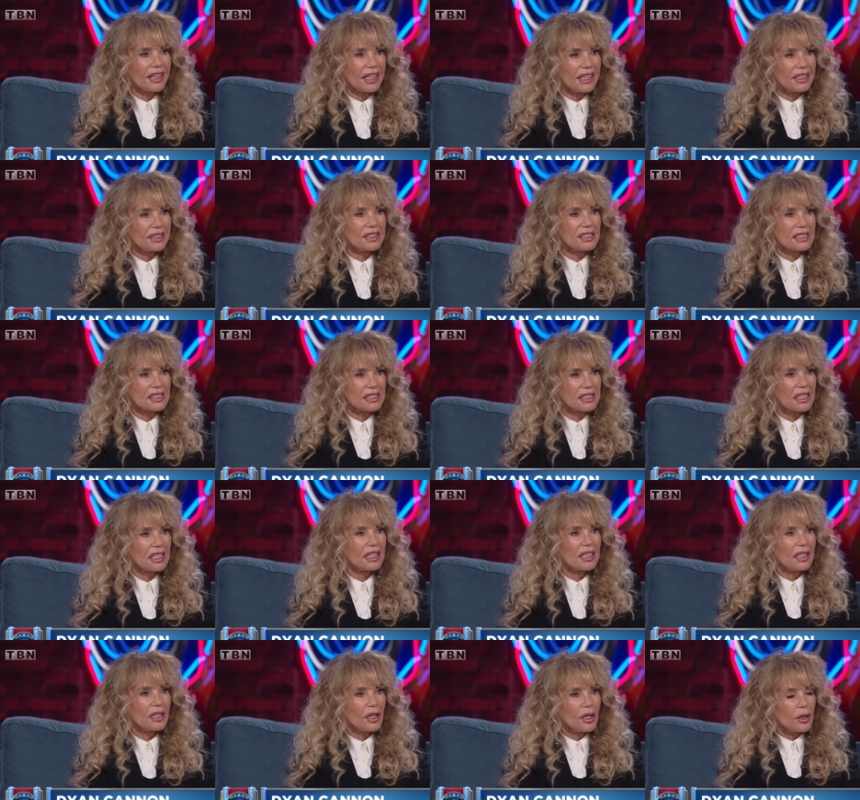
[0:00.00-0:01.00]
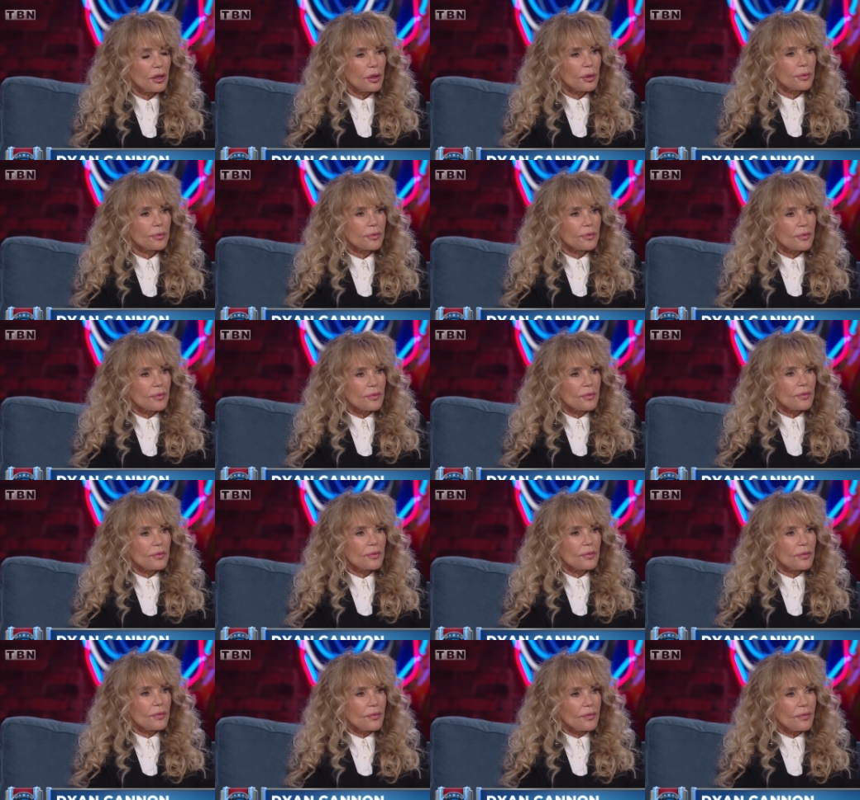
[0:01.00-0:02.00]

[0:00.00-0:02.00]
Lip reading: was he tired of the image that he had to